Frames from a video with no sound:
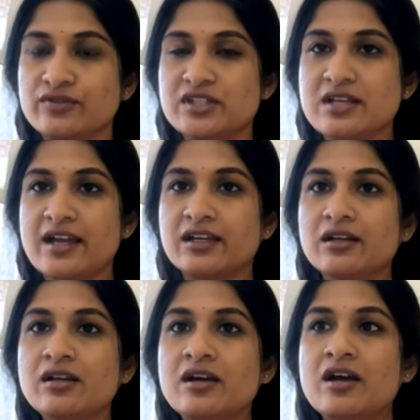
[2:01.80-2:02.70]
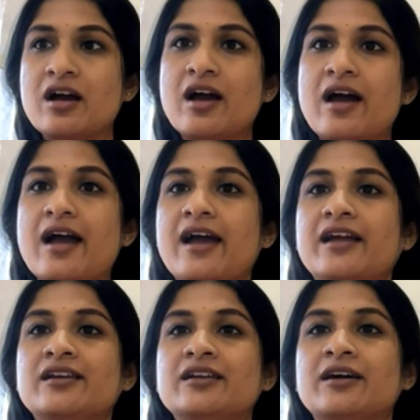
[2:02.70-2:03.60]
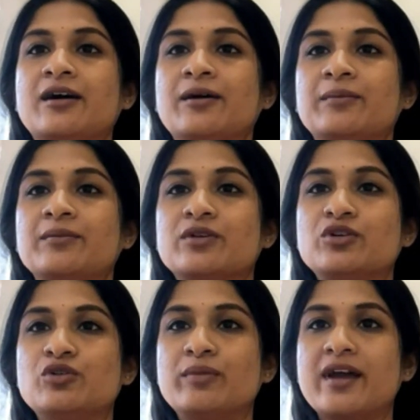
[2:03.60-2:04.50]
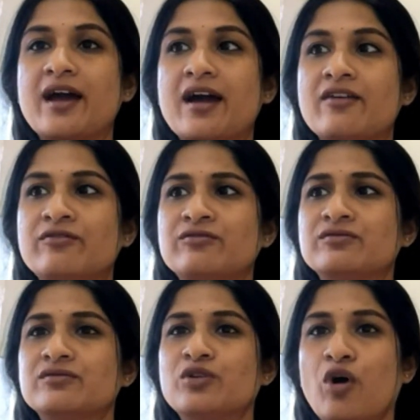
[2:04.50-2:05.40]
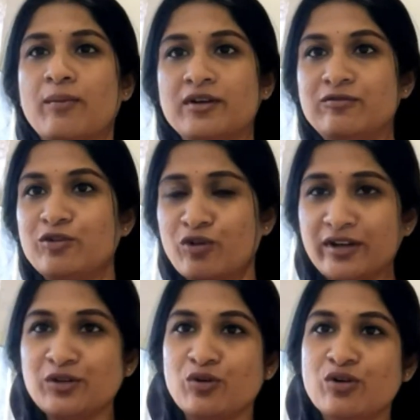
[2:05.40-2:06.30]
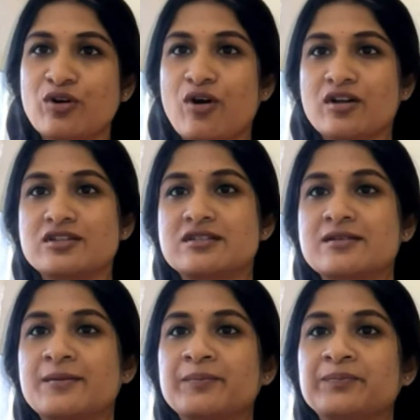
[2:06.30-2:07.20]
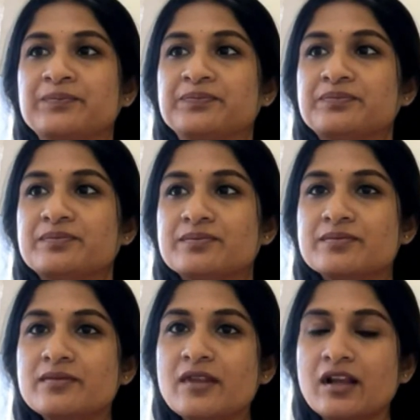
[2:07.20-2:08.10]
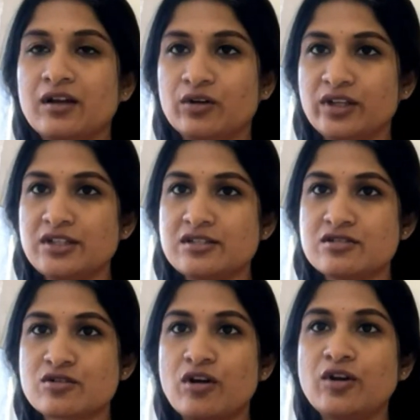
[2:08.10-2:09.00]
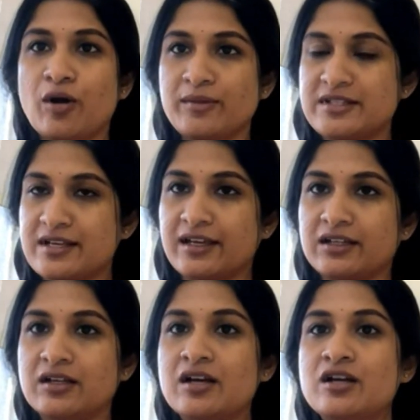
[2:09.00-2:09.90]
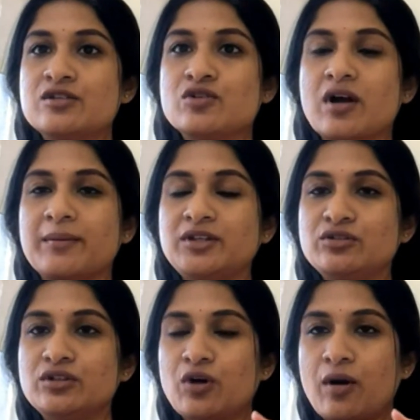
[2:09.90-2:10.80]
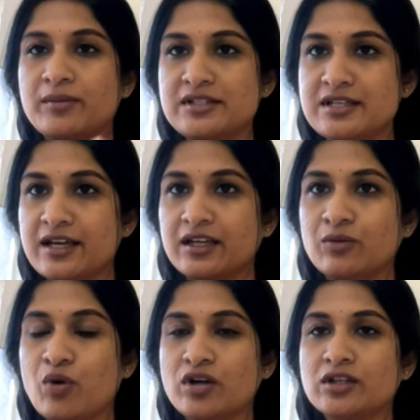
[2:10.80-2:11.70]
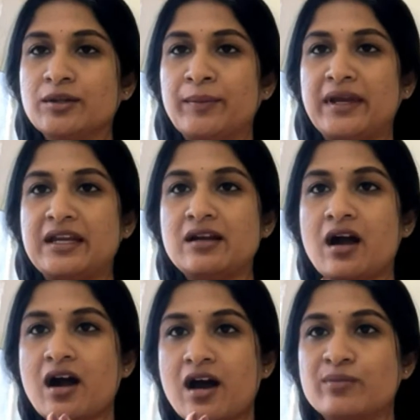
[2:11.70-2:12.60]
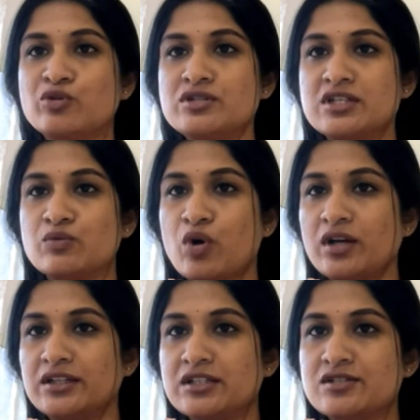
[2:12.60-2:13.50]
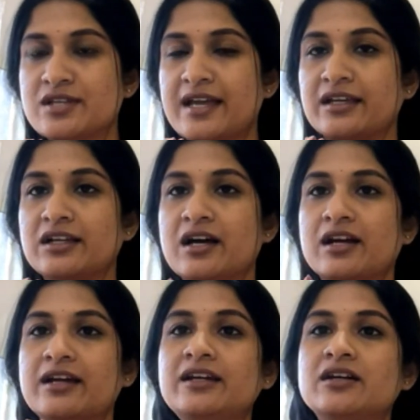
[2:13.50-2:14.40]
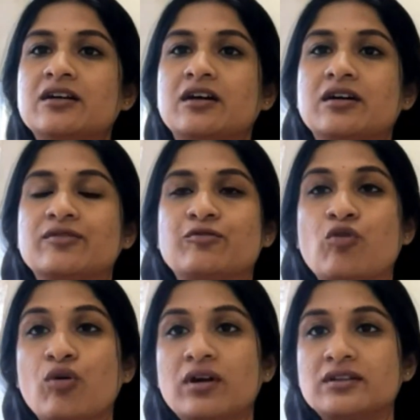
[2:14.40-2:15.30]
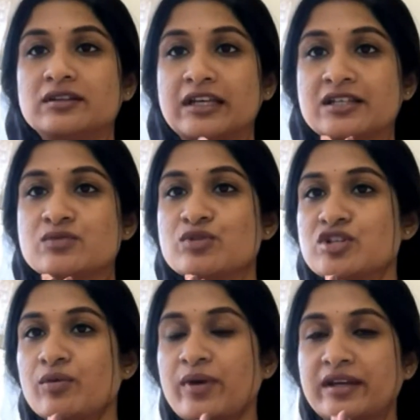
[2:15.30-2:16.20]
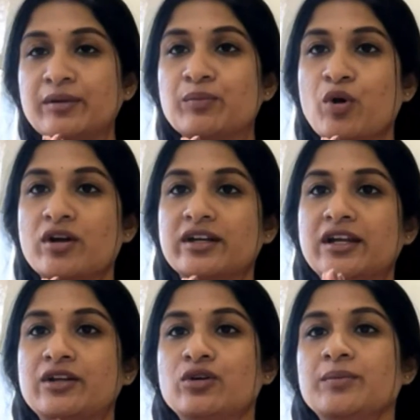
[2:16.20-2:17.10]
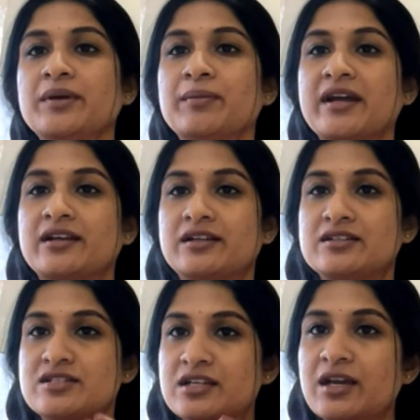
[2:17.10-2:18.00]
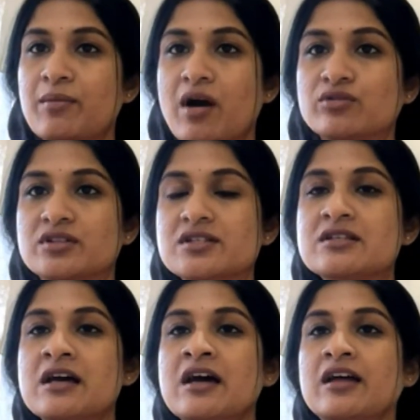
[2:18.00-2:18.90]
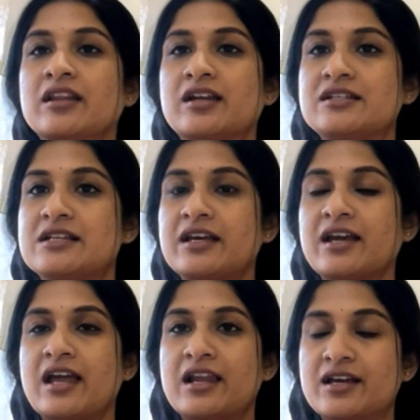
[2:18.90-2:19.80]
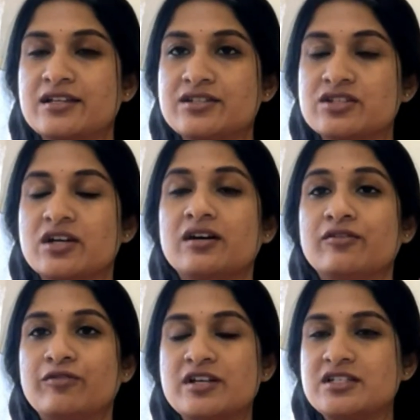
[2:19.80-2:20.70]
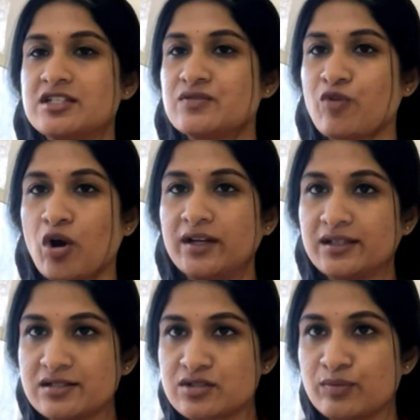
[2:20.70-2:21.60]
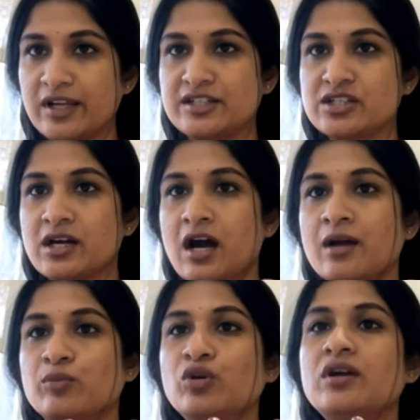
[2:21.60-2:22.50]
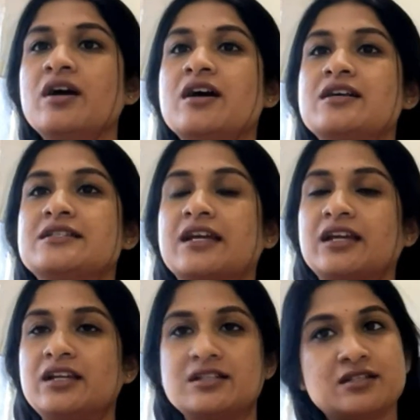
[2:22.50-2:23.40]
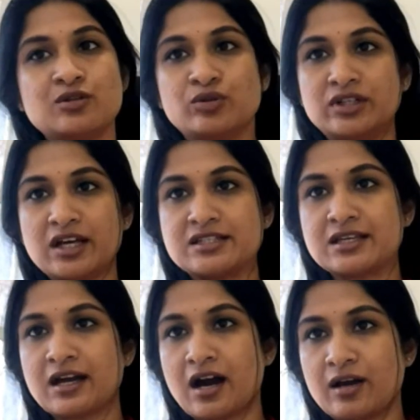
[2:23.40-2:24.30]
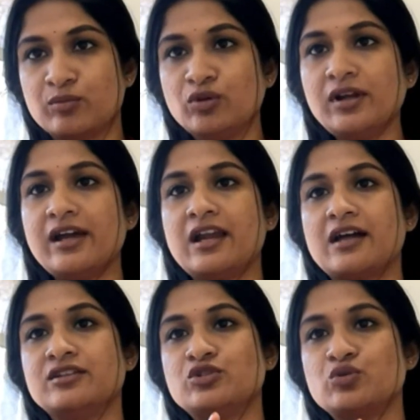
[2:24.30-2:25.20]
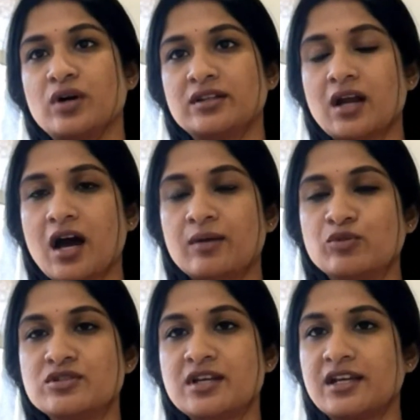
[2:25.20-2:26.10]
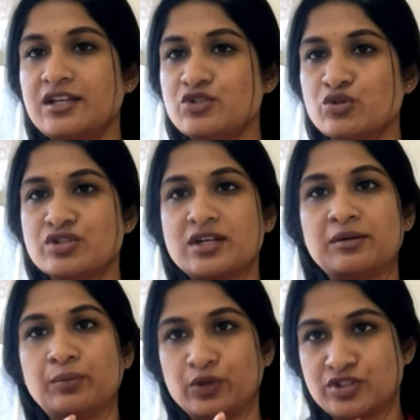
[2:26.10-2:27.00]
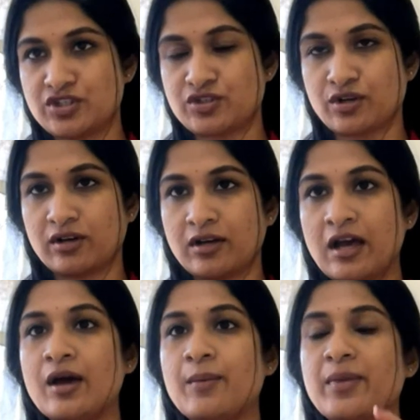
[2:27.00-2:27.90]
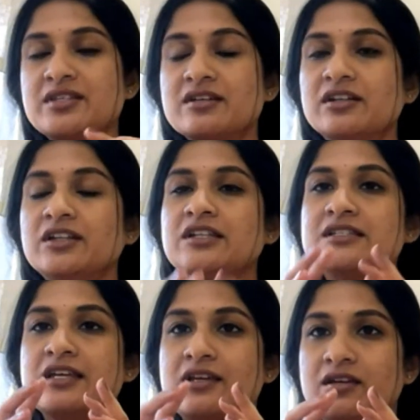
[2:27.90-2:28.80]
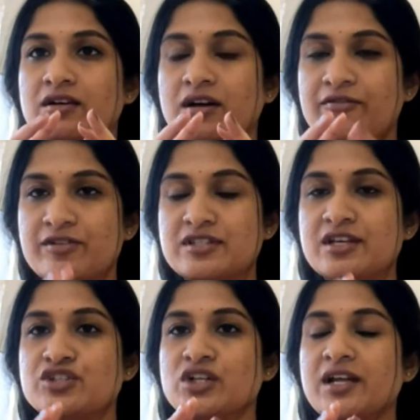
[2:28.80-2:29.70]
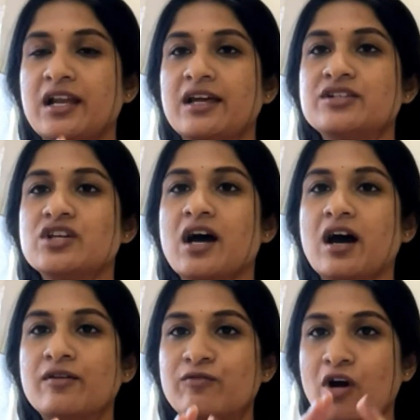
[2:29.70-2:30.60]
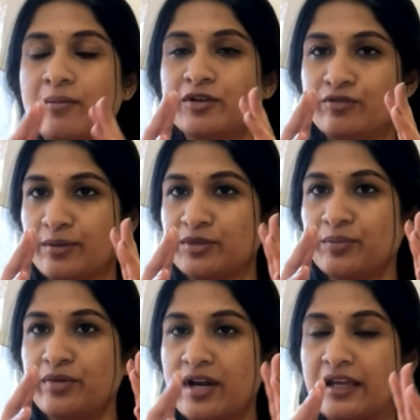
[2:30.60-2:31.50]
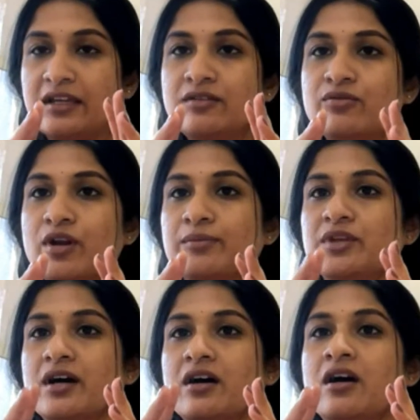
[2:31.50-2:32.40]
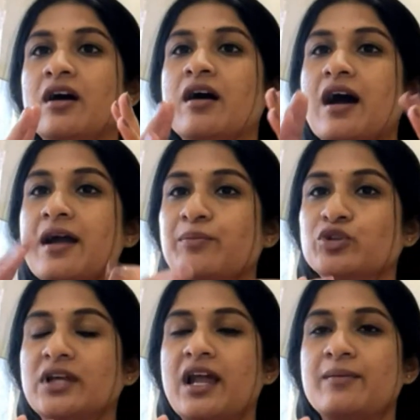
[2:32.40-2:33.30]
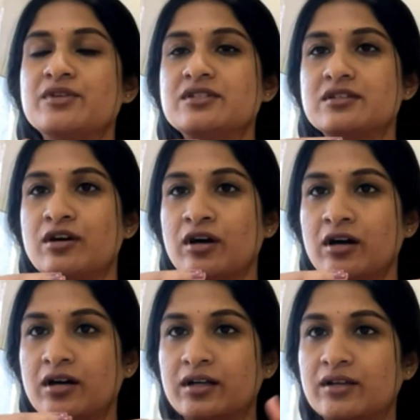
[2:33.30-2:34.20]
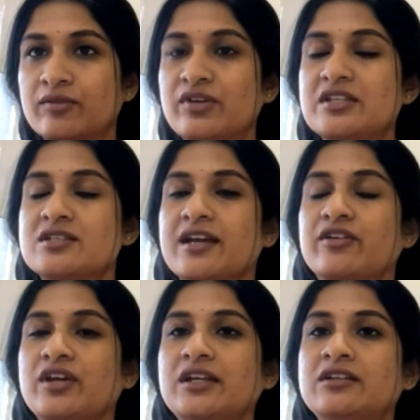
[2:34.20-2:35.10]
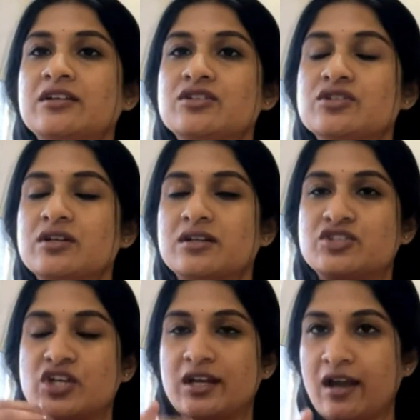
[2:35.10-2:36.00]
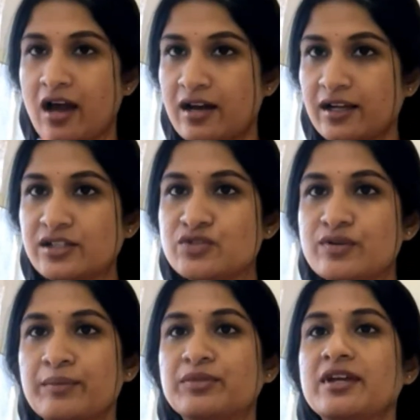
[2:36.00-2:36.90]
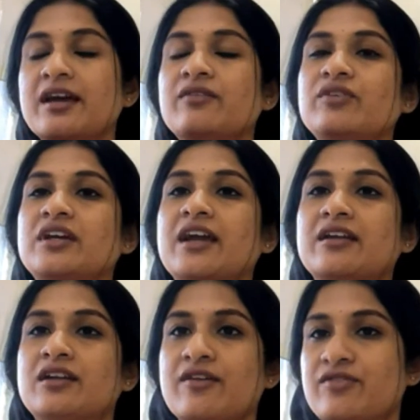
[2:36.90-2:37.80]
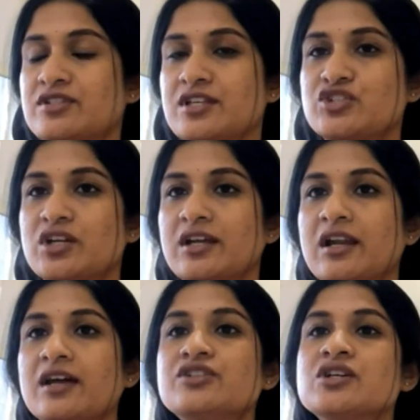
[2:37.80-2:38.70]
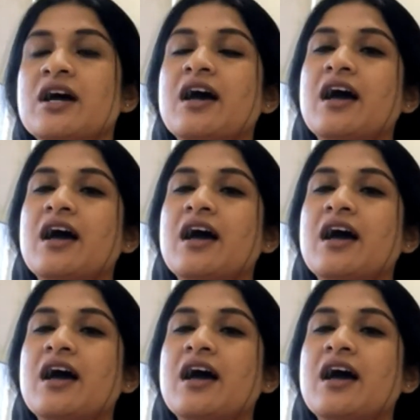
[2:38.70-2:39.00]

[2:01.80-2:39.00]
of the cycle. And you may have normal flow and no clots. Okay, this is called normal cycle. So coming to the normal cycle, what are the main hormones involved in this cycle are like four things which are very important, and you'll be might listening about this. That is like LH. First is follicle stimulating hormone. Second is luteinizing hormone, and other hormones are estrogen and progesterone. Basically, this FSH and LH are formed from the brain, from the hypothalamus. We secrete the GnRH. From there, we get FSH and LH,